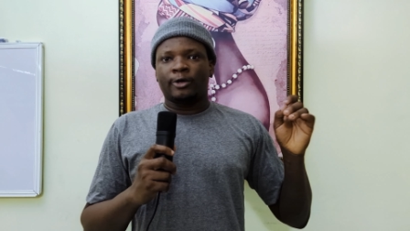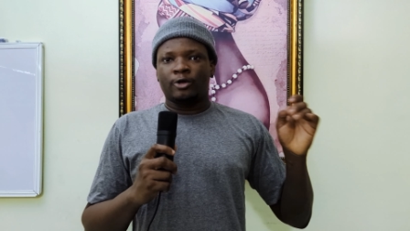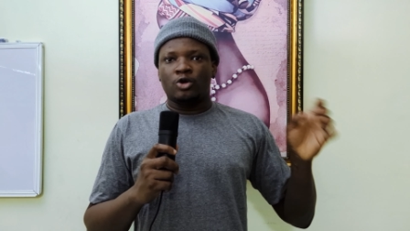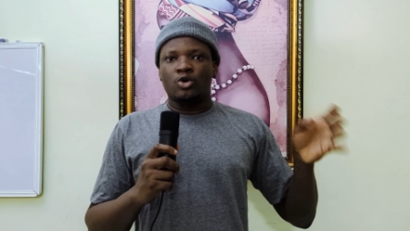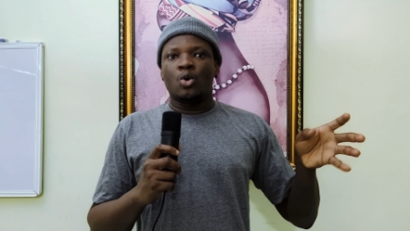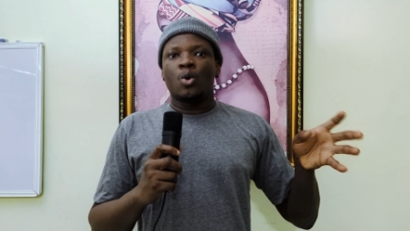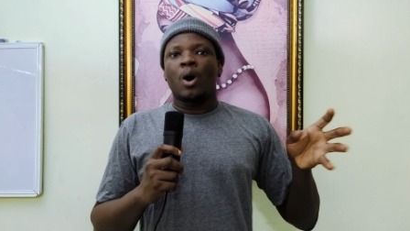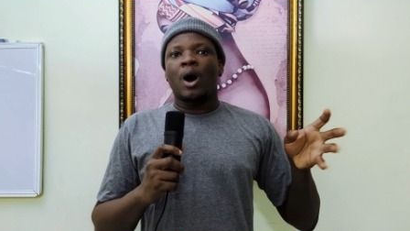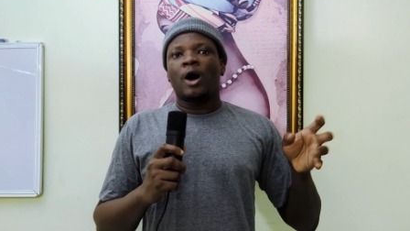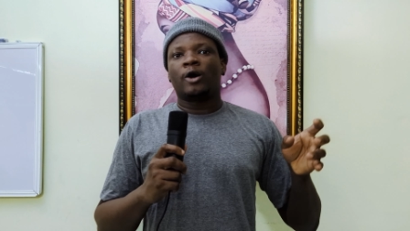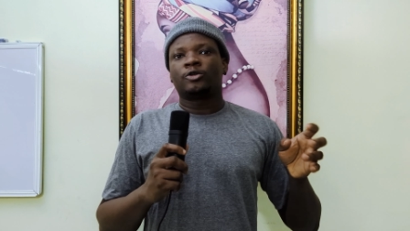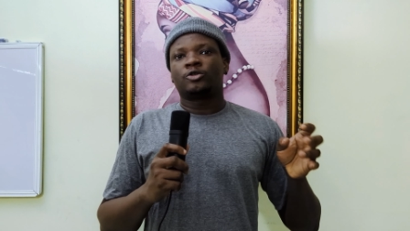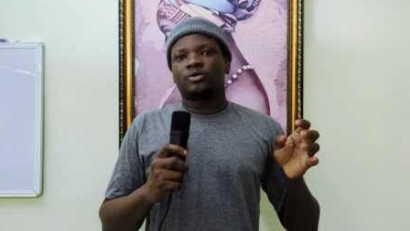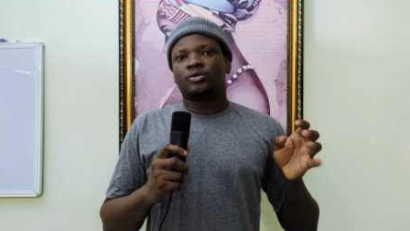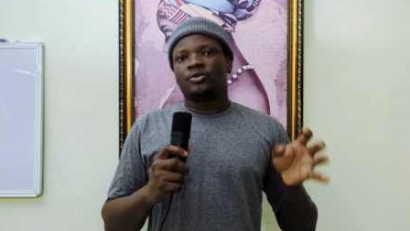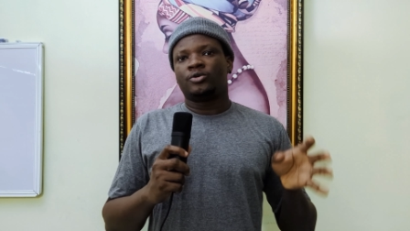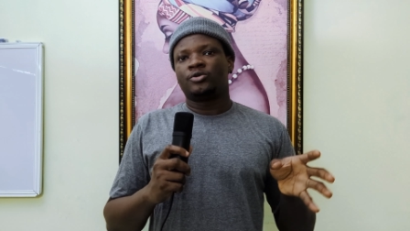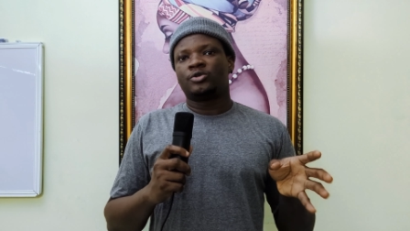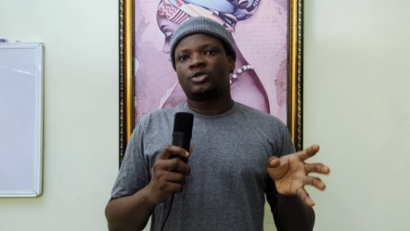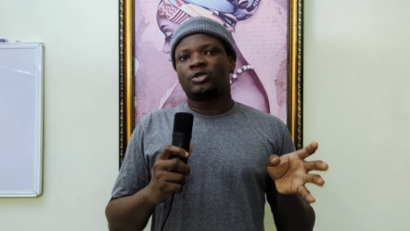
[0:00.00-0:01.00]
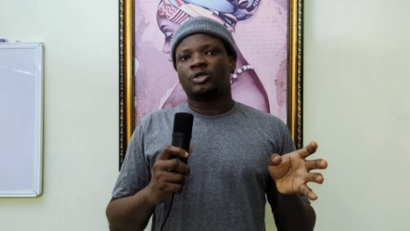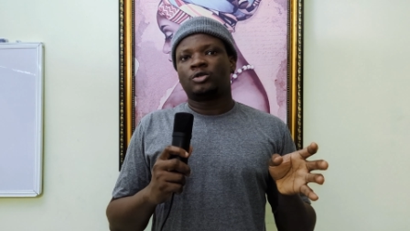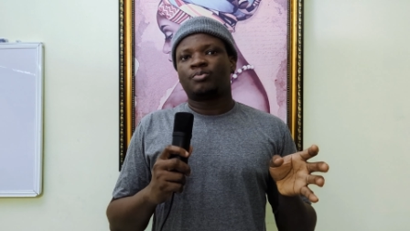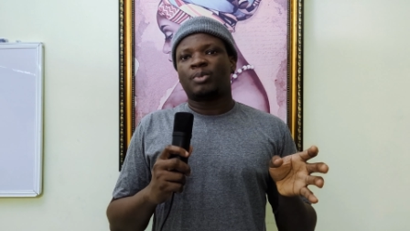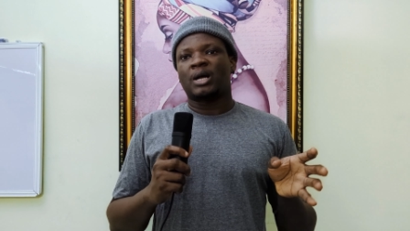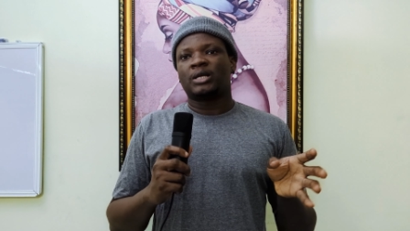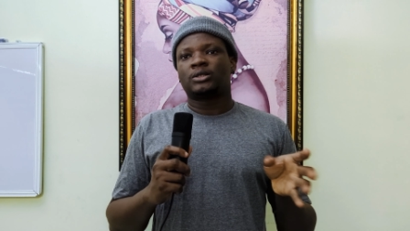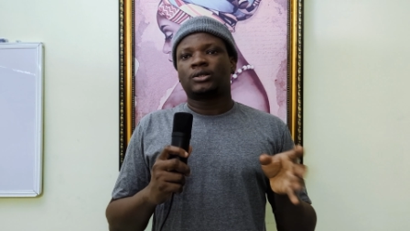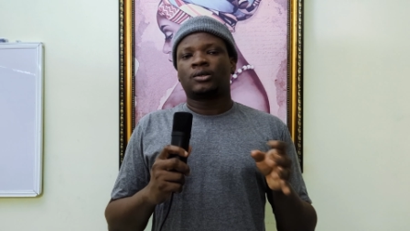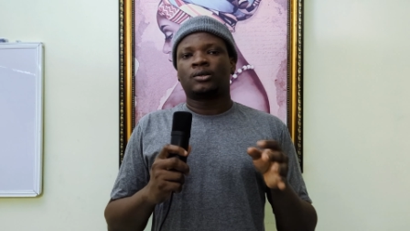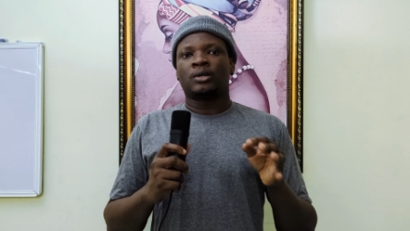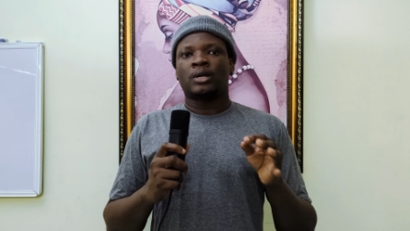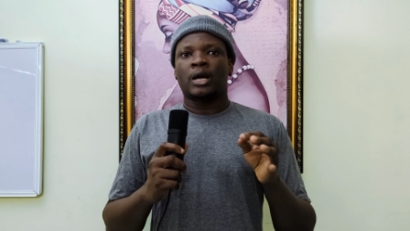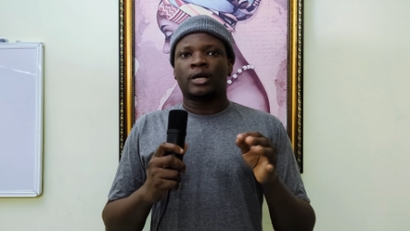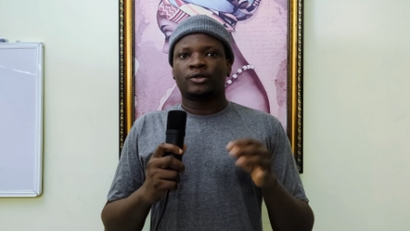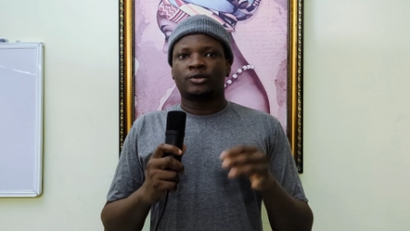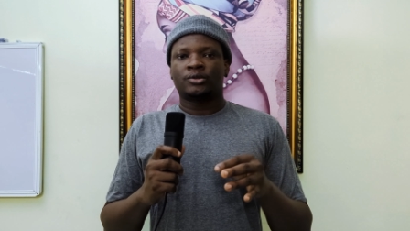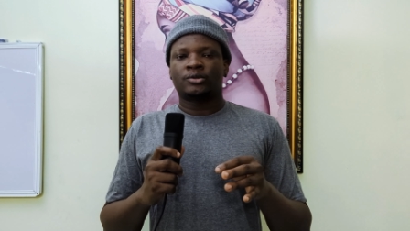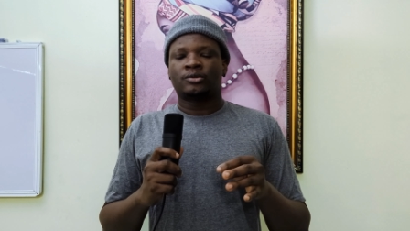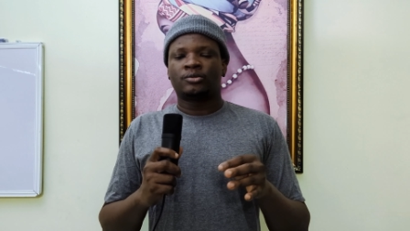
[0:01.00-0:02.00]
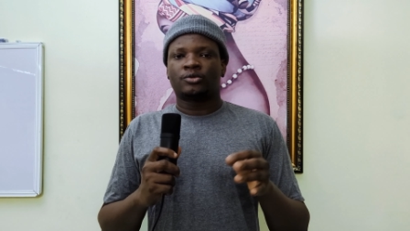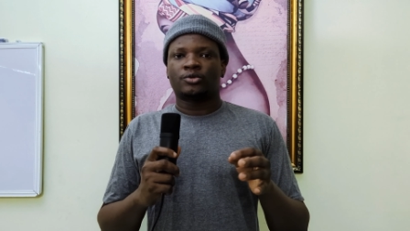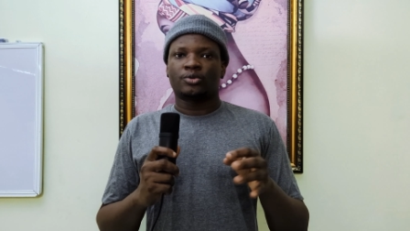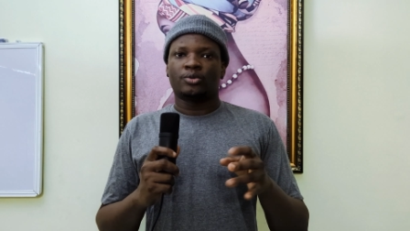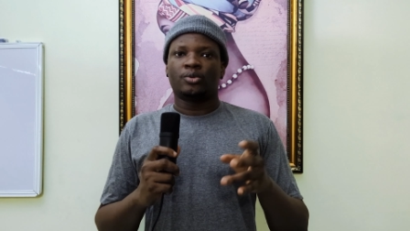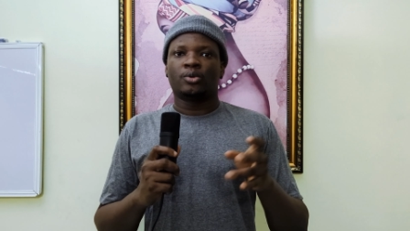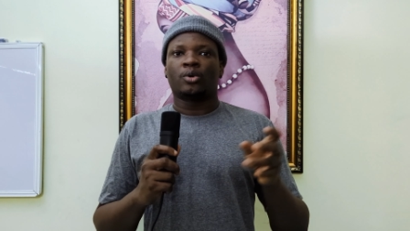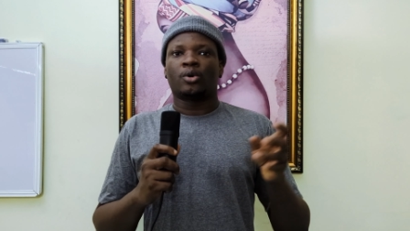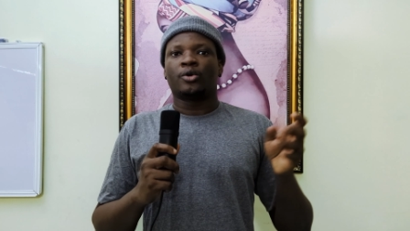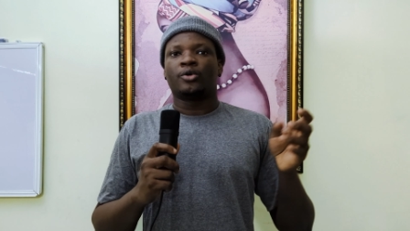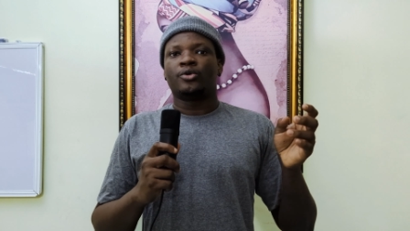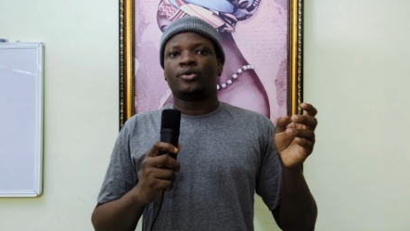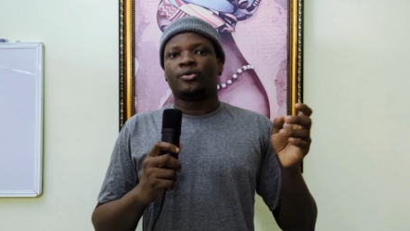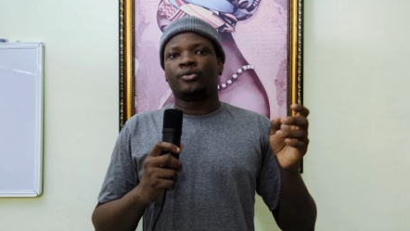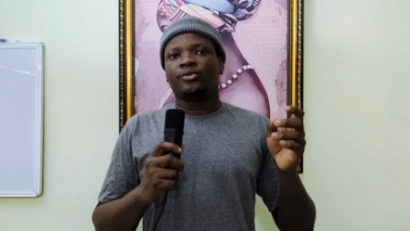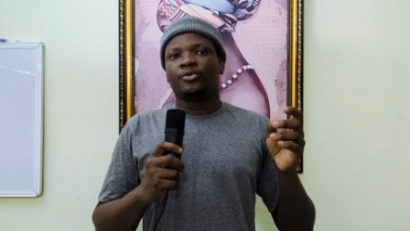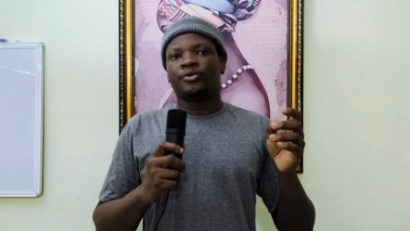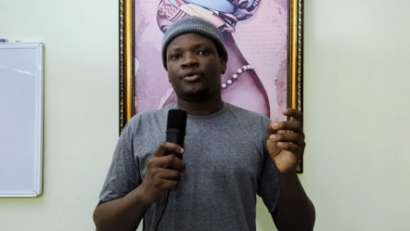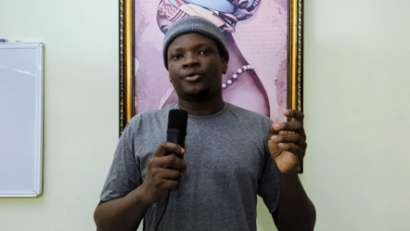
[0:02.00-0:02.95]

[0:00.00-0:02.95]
that you know how to use this particular tool, or you,